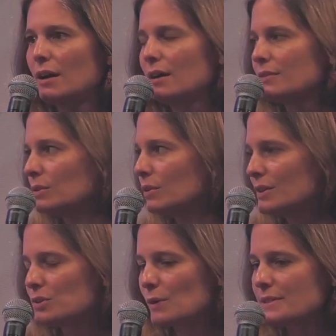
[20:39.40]
So
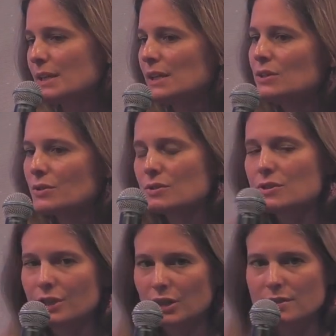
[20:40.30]
as you are saying, it doesn't
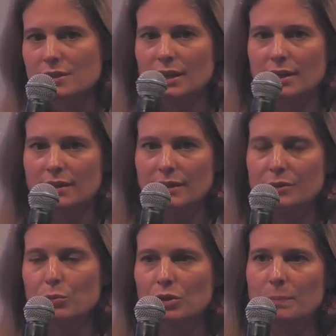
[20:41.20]
start in
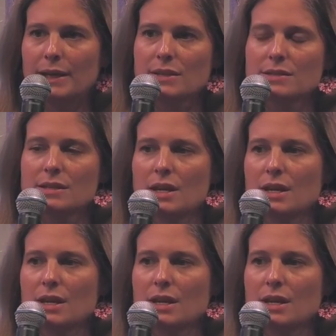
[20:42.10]
the workplace.